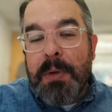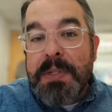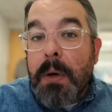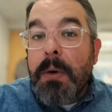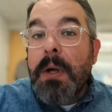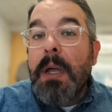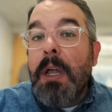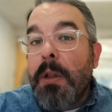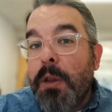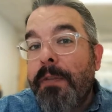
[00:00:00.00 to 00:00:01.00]
So
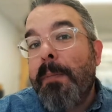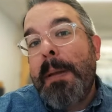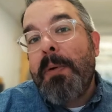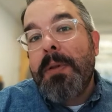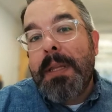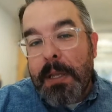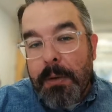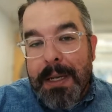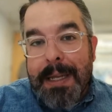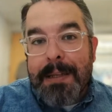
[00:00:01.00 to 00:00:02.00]
look for people that you
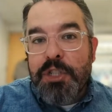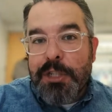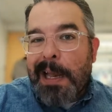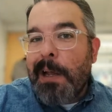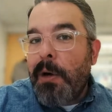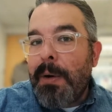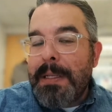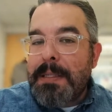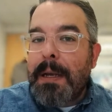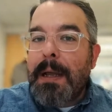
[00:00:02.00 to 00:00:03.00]
can like shadow and
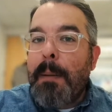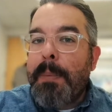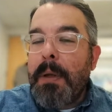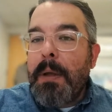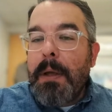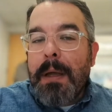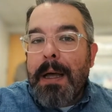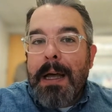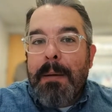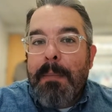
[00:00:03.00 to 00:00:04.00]
suck up
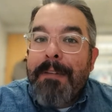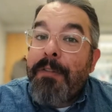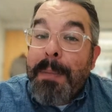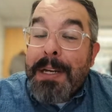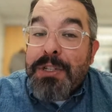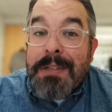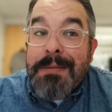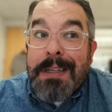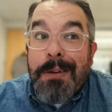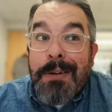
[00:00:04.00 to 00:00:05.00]
information
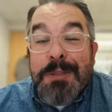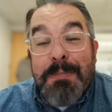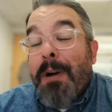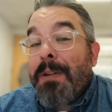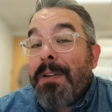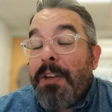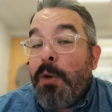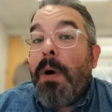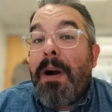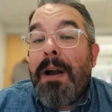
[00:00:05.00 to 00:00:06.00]
that are smarter than
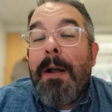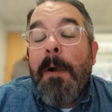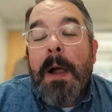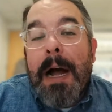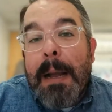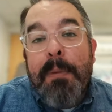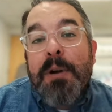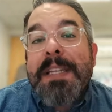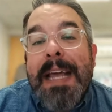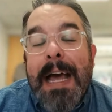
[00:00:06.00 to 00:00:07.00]
you are. I
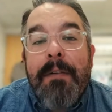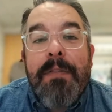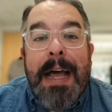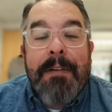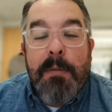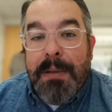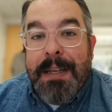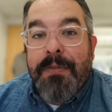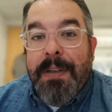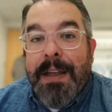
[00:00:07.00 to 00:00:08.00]
personally have a
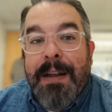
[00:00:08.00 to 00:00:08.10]
belief that